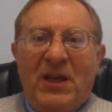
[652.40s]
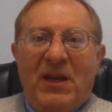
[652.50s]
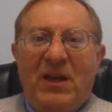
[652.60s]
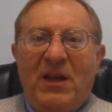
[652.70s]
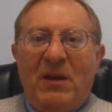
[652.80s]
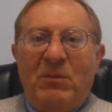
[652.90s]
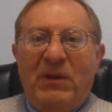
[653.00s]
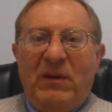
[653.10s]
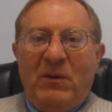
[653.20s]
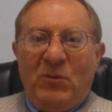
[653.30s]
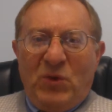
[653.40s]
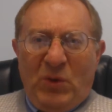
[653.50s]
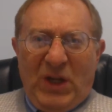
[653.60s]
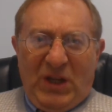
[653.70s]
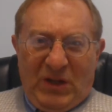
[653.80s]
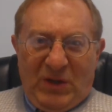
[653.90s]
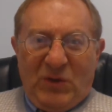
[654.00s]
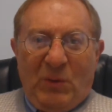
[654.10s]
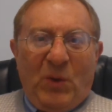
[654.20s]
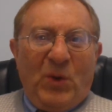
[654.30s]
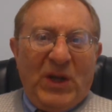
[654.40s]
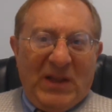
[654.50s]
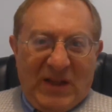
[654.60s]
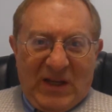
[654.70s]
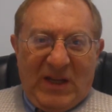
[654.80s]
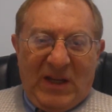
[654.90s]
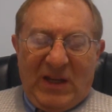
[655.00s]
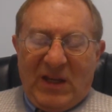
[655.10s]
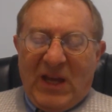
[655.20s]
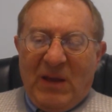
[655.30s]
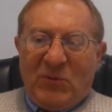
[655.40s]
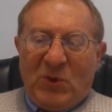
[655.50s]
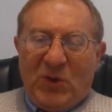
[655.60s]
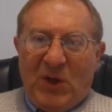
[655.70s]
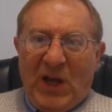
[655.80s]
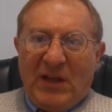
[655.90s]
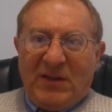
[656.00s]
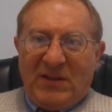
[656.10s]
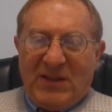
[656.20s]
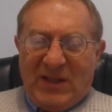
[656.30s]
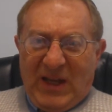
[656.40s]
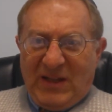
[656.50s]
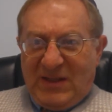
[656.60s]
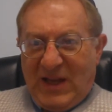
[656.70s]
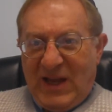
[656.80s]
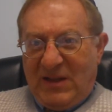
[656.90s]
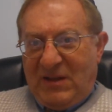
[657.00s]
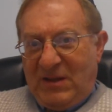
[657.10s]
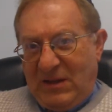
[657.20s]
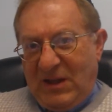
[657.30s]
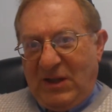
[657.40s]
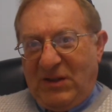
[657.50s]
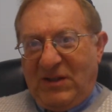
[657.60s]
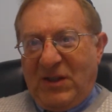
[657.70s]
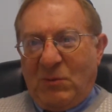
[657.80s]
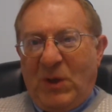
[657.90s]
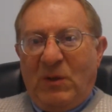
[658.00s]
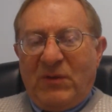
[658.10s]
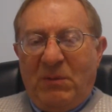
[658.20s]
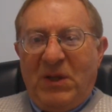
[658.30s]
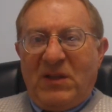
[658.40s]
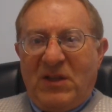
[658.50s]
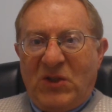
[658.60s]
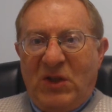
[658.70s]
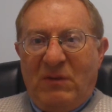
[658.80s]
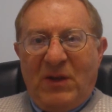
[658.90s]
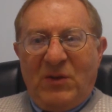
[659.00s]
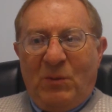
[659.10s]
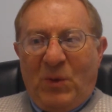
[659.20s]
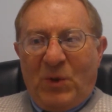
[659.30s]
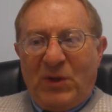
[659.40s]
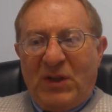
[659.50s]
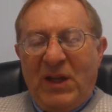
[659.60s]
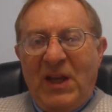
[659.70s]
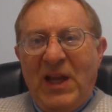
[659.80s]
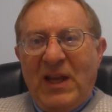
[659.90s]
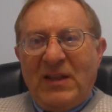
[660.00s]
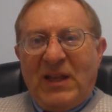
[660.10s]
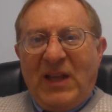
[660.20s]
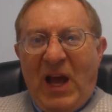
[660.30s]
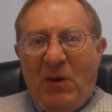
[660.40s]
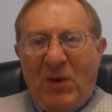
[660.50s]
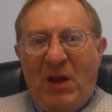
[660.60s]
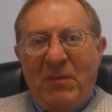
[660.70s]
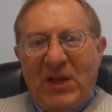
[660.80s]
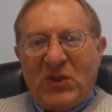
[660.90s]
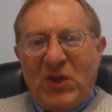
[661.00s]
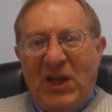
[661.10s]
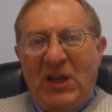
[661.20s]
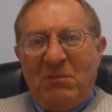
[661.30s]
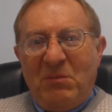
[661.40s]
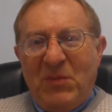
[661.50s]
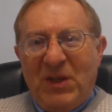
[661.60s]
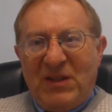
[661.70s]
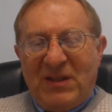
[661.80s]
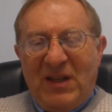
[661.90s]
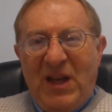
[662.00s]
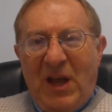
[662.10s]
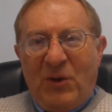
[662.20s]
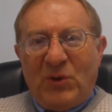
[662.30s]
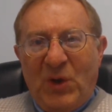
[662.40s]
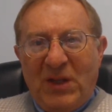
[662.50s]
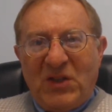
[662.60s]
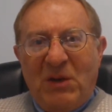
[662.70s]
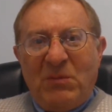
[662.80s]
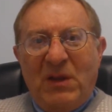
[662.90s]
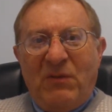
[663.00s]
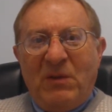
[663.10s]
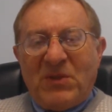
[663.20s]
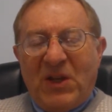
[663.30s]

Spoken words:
during the war, and then he came to the United States, and this is one of the biggest yeshiva in the world. That how come Hashem gave him